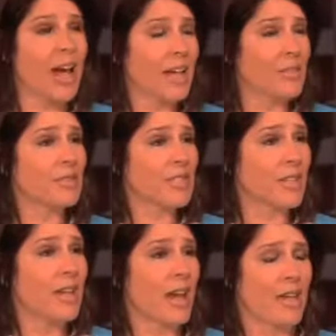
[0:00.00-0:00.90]

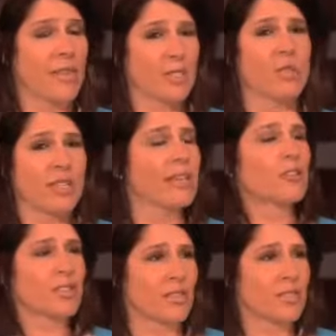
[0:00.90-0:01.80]
lives. And that's what
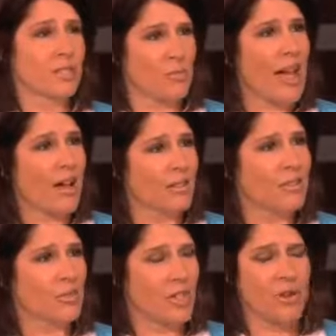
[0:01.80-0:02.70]
Taylor's Gift is about.
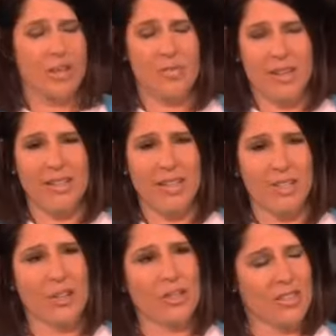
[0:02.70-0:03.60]
We created a
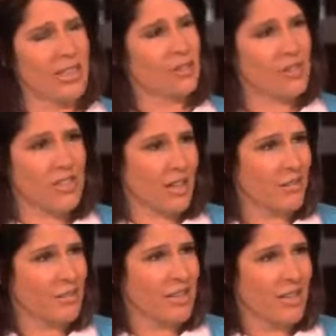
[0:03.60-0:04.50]
foundation called Taylor's
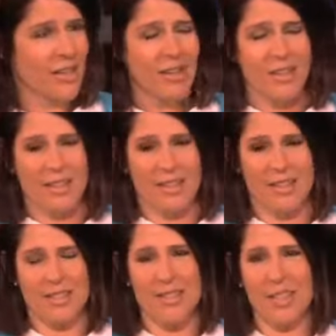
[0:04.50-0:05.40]
Gift, and
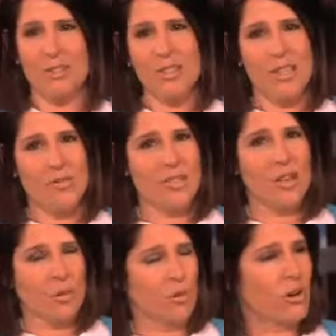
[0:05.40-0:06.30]
it's at
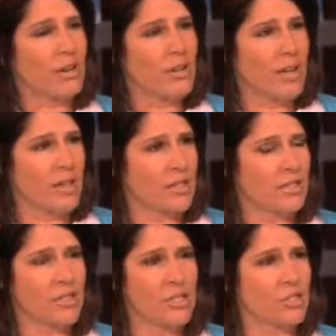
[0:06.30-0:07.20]
taylorsgift.org, and
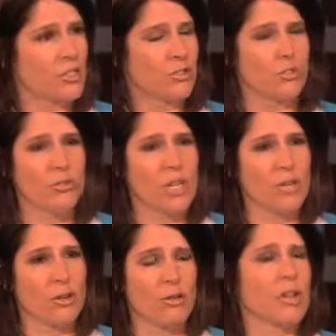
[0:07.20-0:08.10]
it's just to
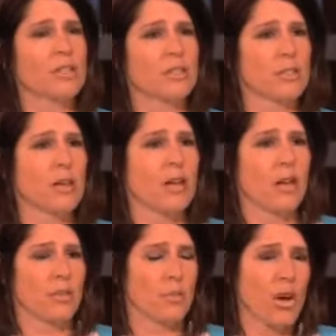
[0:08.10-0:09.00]
increase
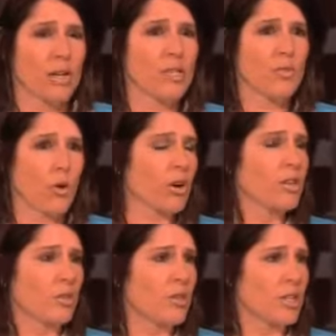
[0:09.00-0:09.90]
the awareness of
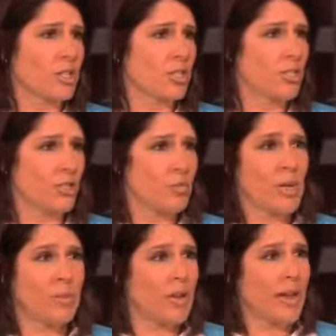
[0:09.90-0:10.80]
organ donation to show people